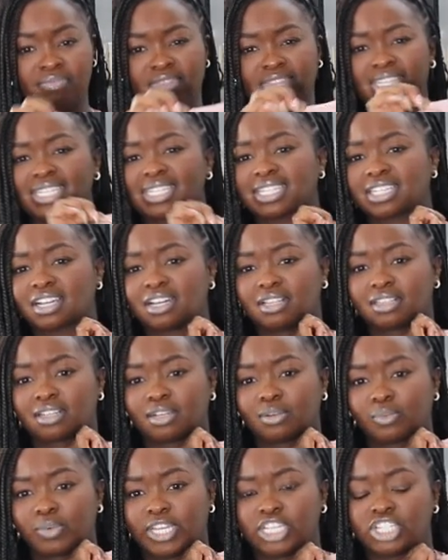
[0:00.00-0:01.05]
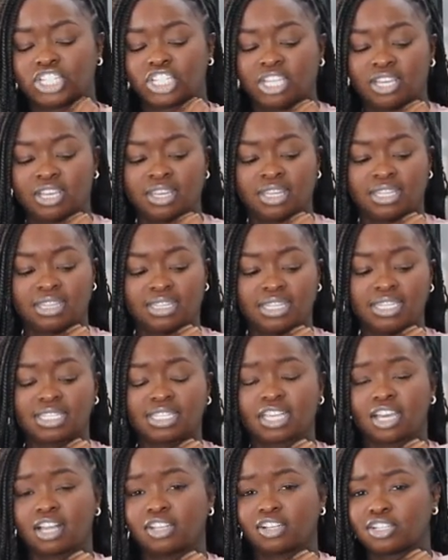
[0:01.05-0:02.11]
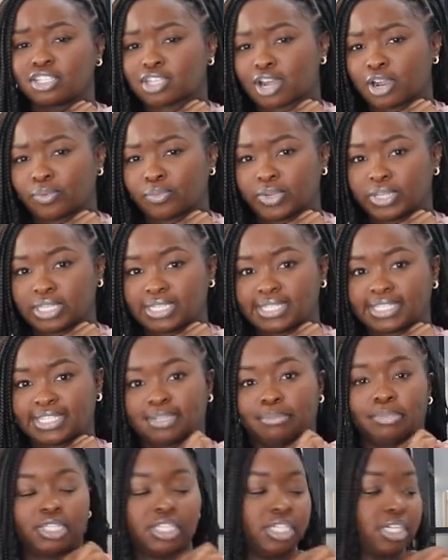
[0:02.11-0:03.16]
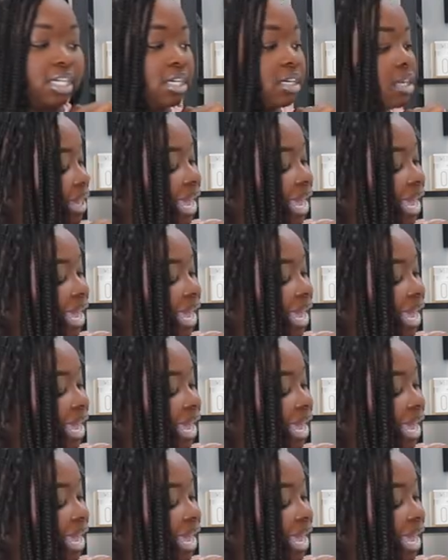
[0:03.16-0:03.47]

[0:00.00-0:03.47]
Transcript: this color, which these colors are really similar.